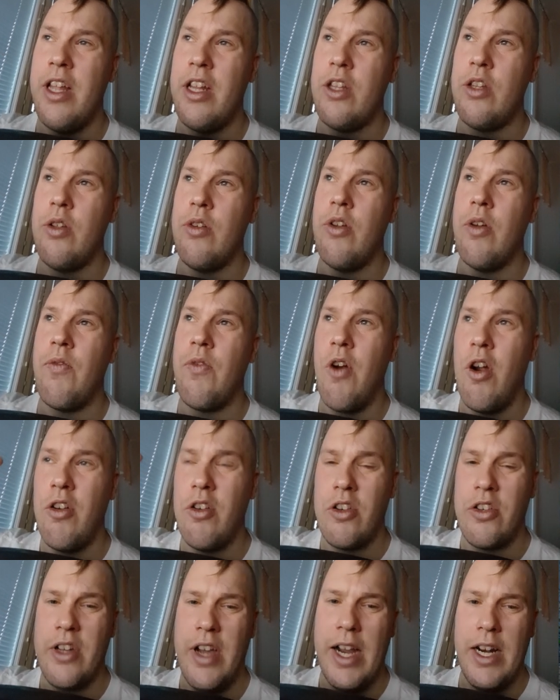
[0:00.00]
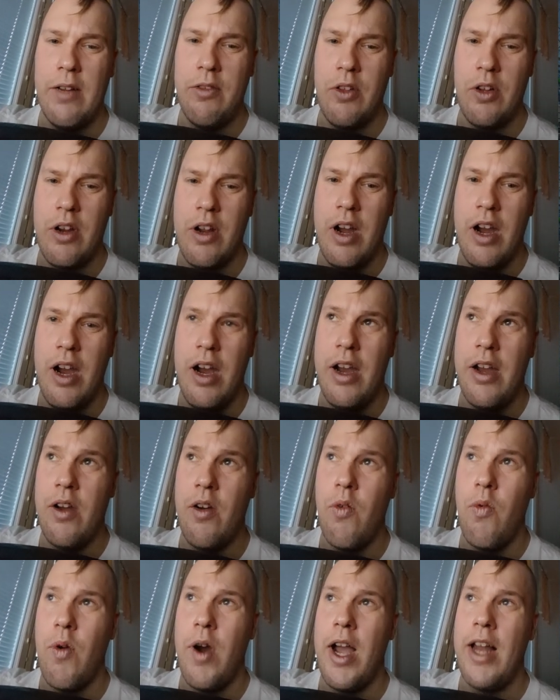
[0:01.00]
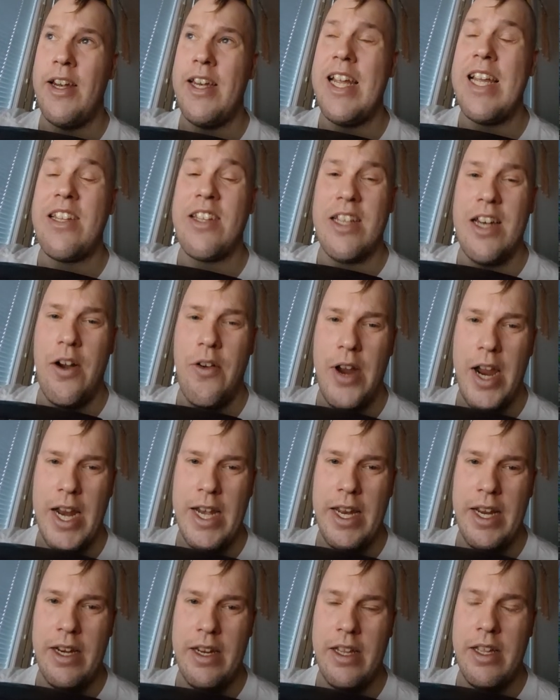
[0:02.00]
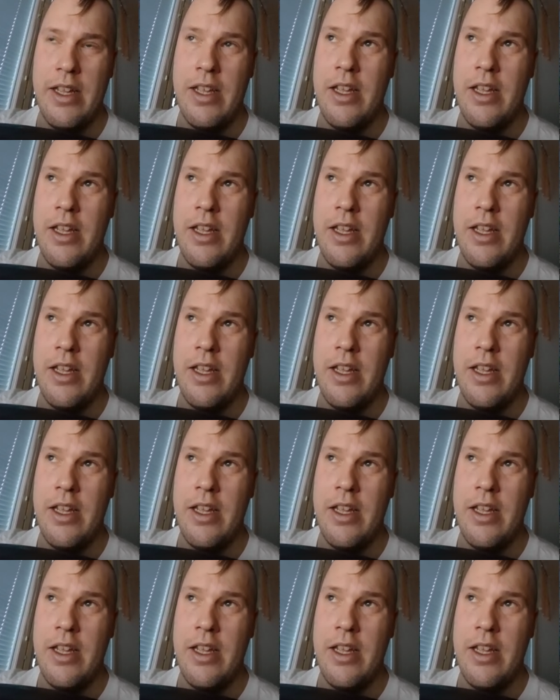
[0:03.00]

to the front side of the car while decelerating,